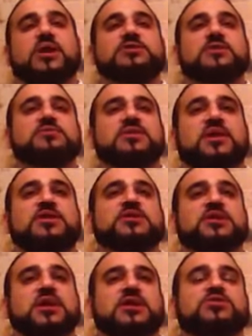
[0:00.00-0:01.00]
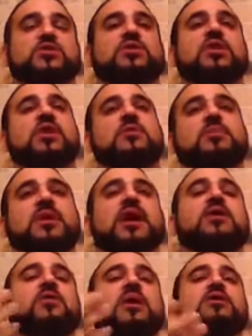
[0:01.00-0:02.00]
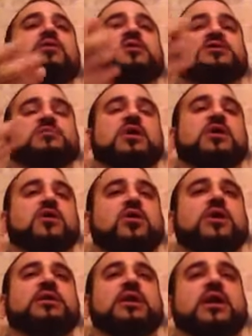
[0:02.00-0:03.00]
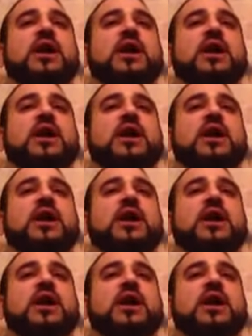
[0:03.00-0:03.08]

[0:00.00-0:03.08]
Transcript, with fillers: some things in the next world. But how do I know there's a machloket,